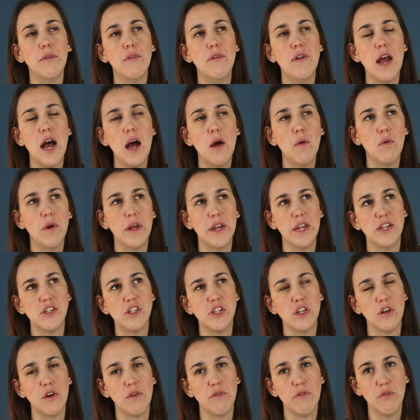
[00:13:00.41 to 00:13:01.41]
not wanting to
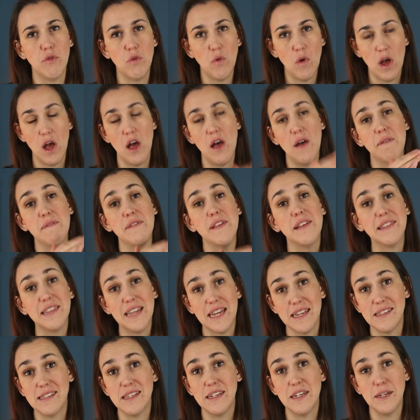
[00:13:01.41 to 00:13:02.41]
go through all the
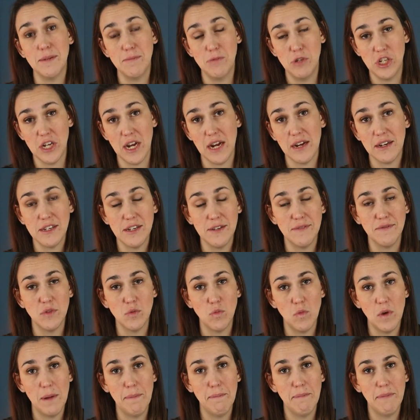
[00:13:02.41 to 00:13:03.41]
lesson objectives
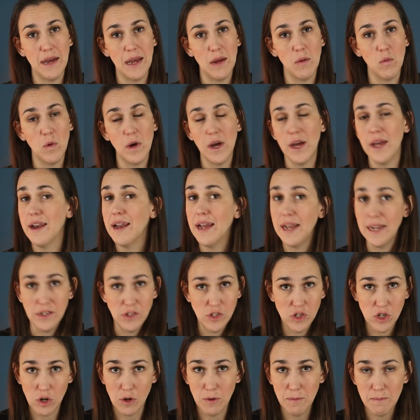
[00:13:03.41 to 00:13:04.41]
one by one, I
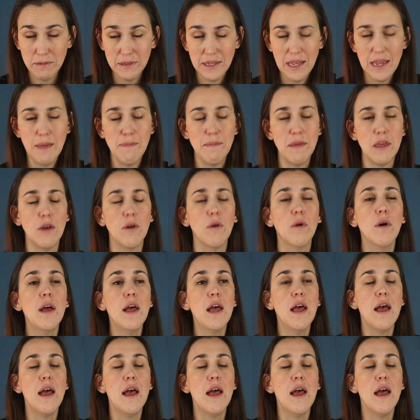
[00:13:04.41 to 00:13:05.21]
don't blame you.